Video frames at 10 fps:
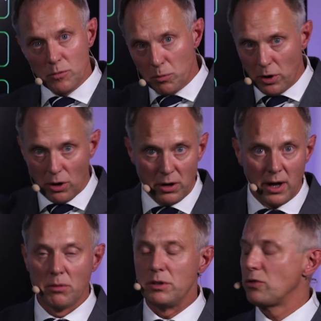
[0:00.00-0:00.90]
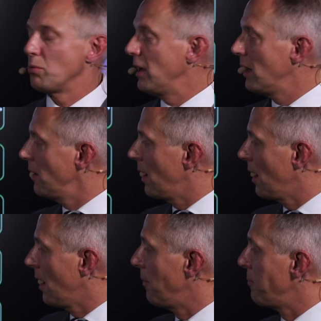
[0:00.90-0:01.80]
we are now in Sweden,
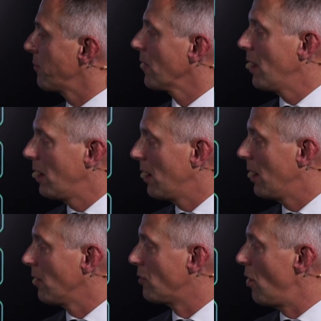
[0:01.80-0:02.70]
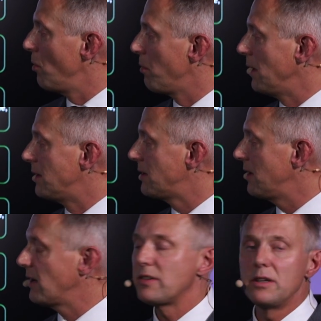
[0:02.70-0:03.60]
um, uh, grow with
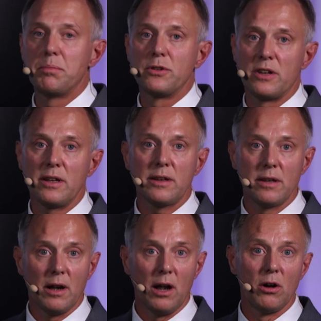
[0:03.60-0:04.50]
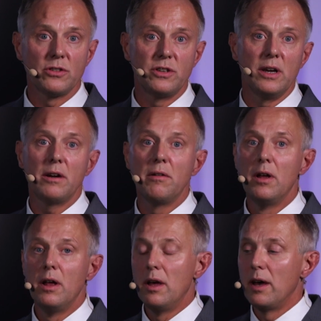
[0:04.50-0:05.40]
sixty percent last year.
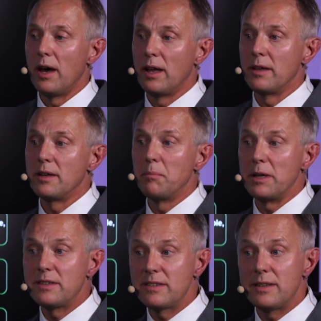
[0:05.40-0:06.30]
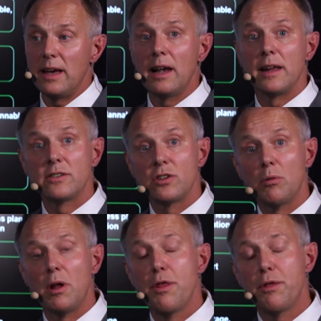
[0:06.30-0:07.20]
And, but still, it's
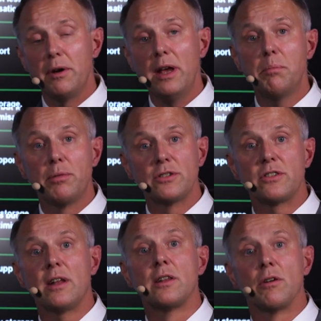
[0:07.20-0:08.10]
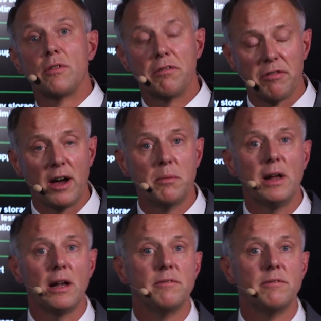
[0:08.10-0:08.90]
only three percent of the five million